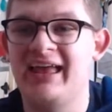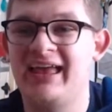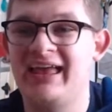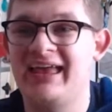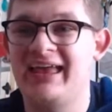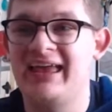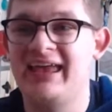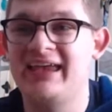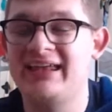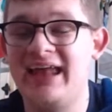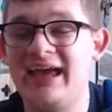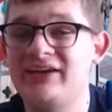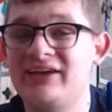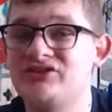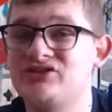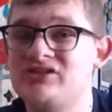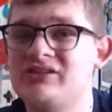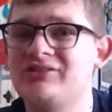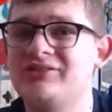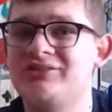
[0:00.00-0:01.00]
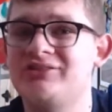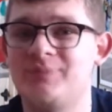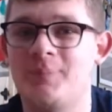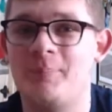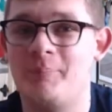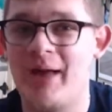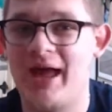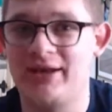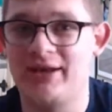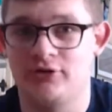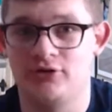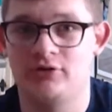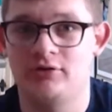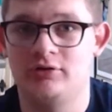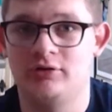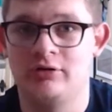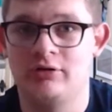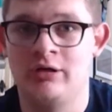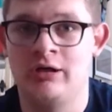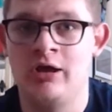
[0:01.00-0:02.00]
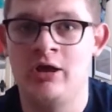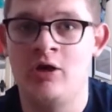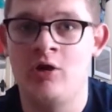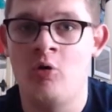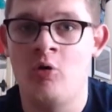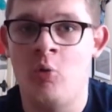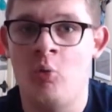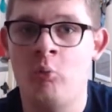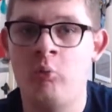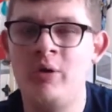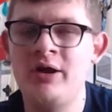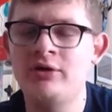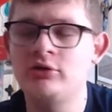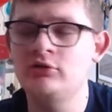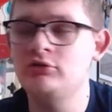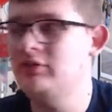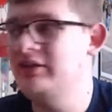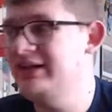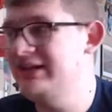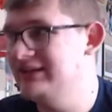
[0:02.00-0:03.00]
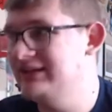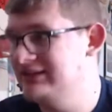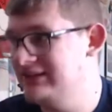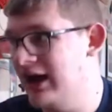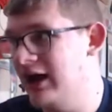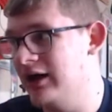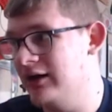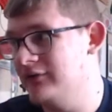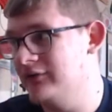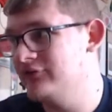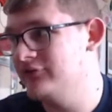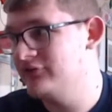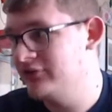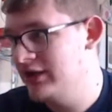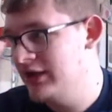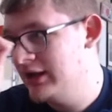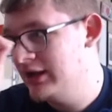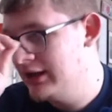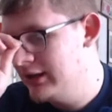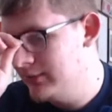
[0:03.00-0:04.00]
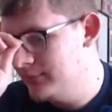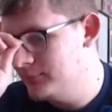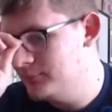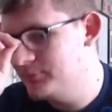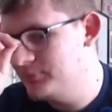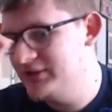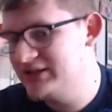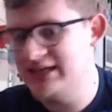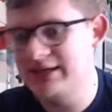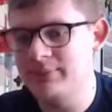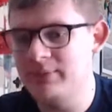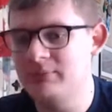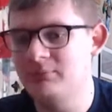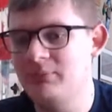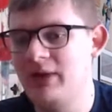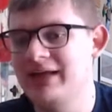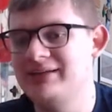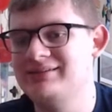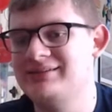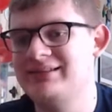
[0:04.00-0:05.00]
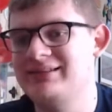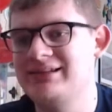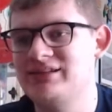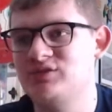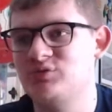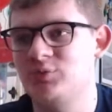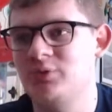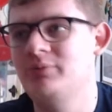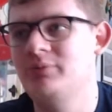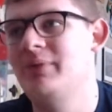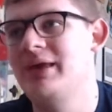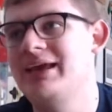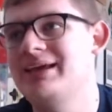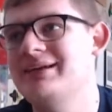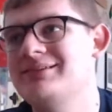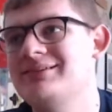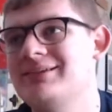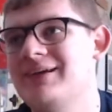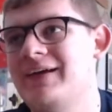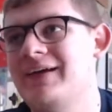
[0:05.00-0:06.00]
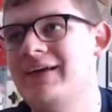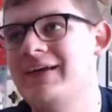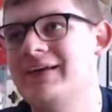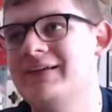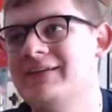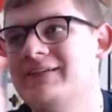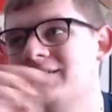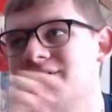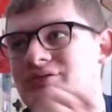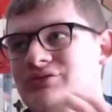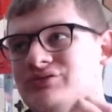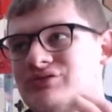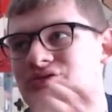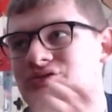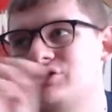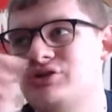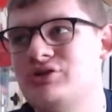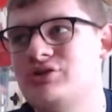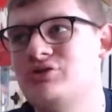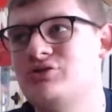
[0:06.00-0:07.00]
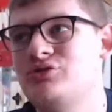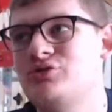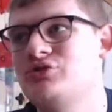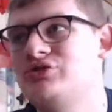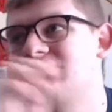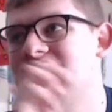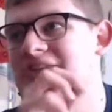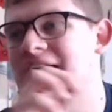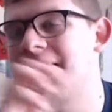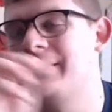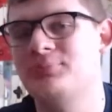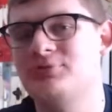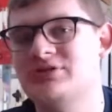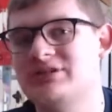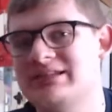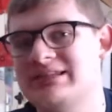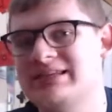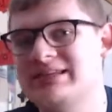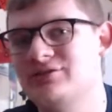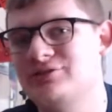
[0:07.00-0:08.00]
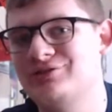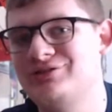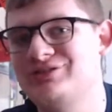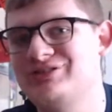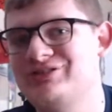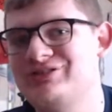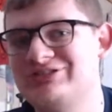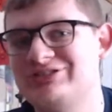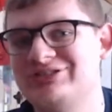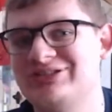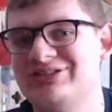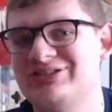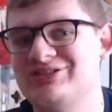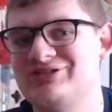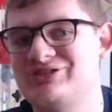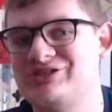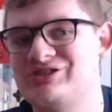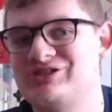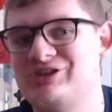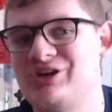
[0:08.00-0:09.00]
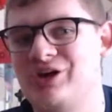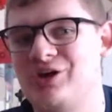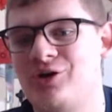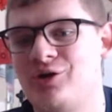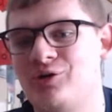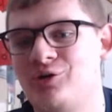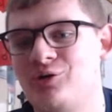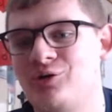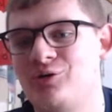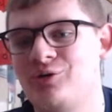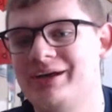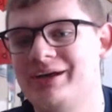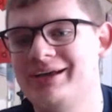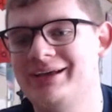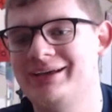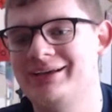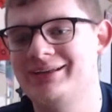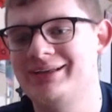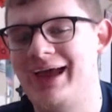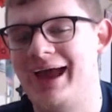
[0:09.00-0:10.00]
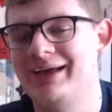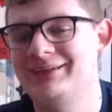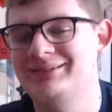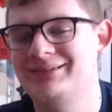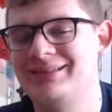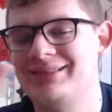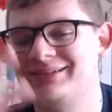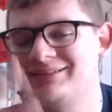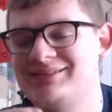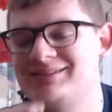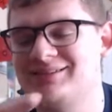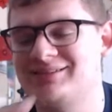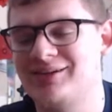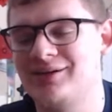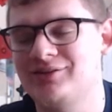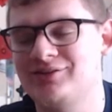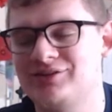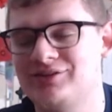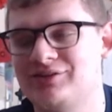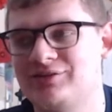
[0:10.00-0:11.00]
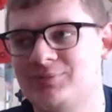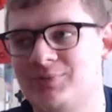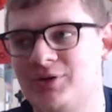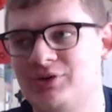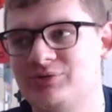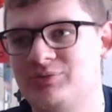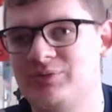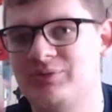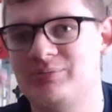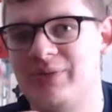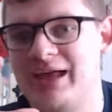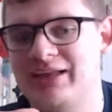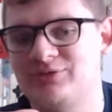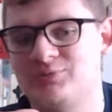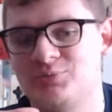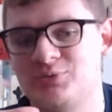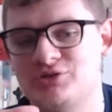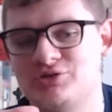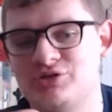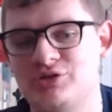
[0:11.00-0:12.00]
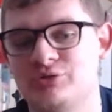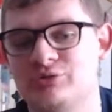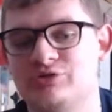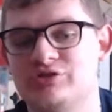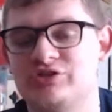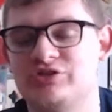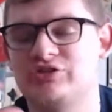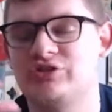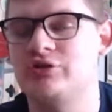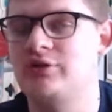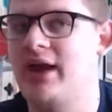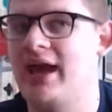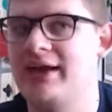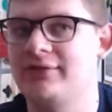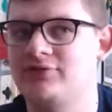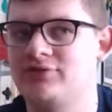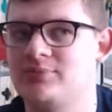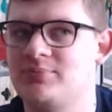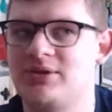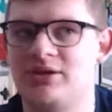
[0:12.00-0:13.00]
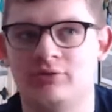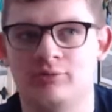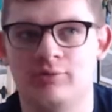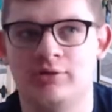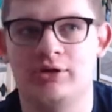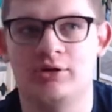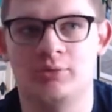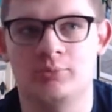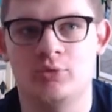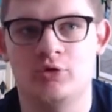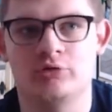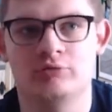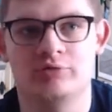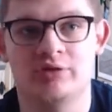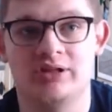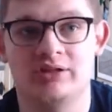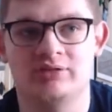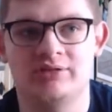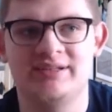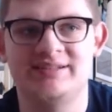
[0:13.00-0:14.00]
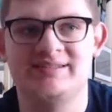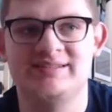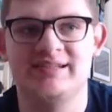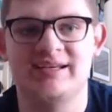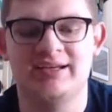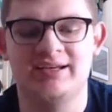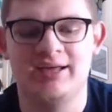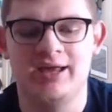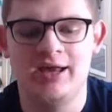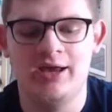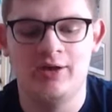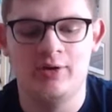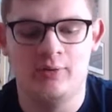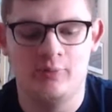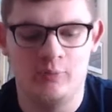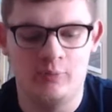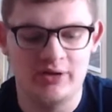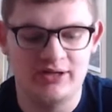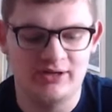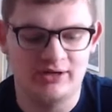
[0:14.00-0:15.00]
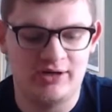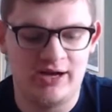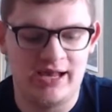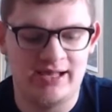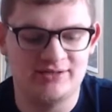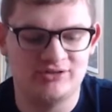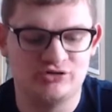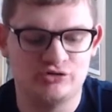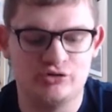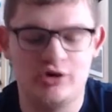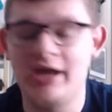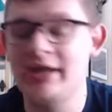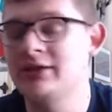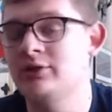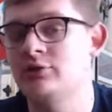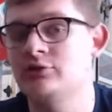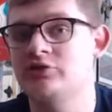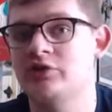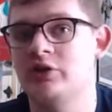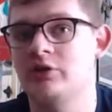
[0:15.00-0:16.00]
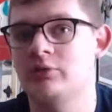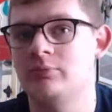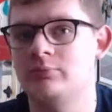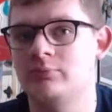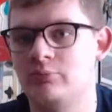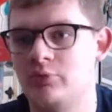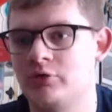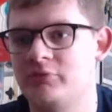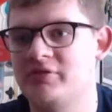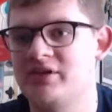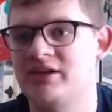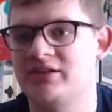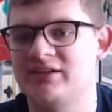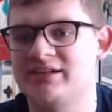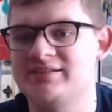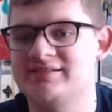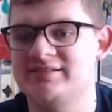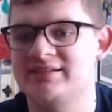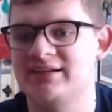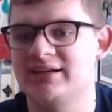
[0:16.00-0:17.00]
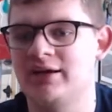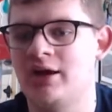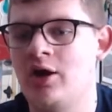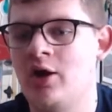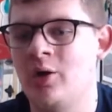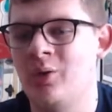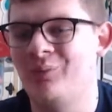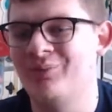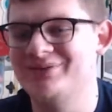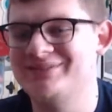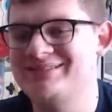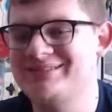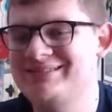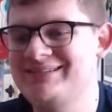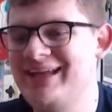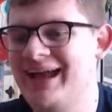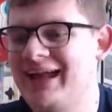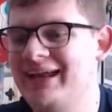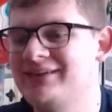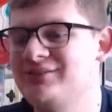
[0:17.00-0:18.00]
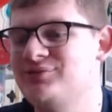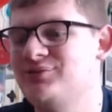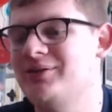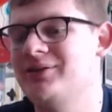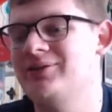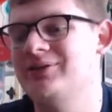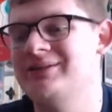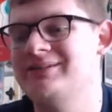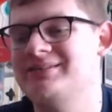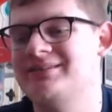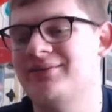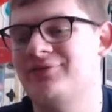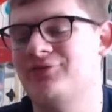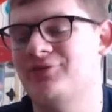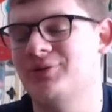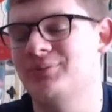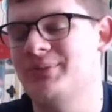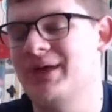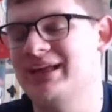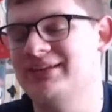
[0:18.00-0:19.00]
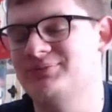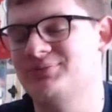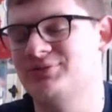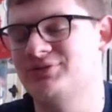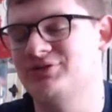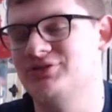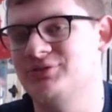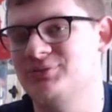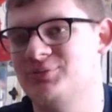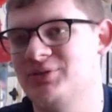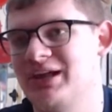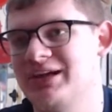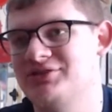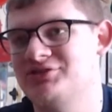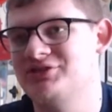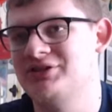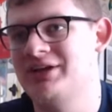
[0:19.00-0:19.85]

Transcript: it actually looks better. Weirdly enough, but keep in mind, these were made in 2 separate years, so... And this is also supposed to be mass-produced, so you have to be a little more realistic, whereas triangles are more realistic. What's not as realistic for a mass-produced plush